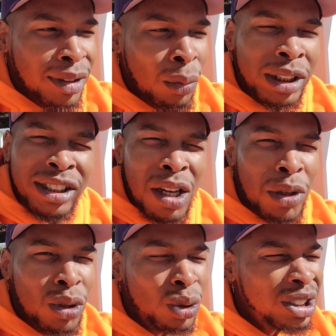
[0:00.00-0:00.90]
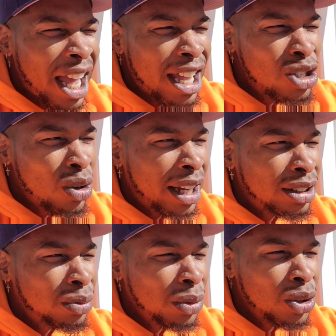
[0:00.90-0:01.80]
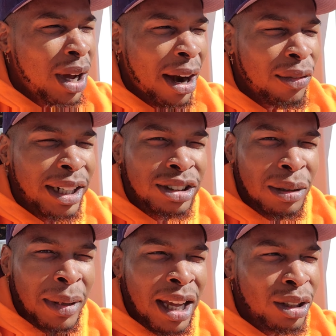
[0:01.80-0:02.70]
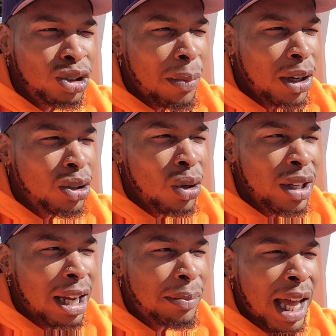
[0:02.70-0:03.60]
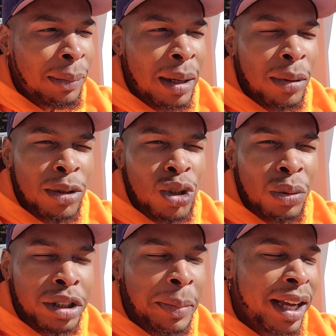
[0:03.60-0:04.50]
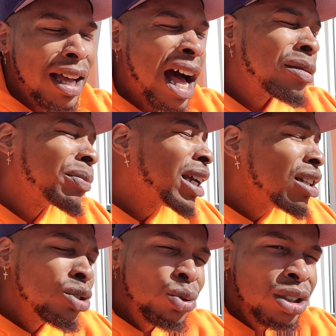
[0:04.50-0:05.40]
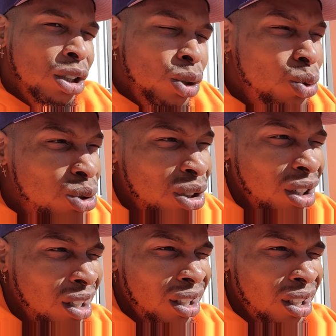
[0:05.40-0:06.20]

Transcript: We seen when you used to have dreads when you got arrested, man. How you talk about you don't like black people, but you respect cops, man. That dude is a loser.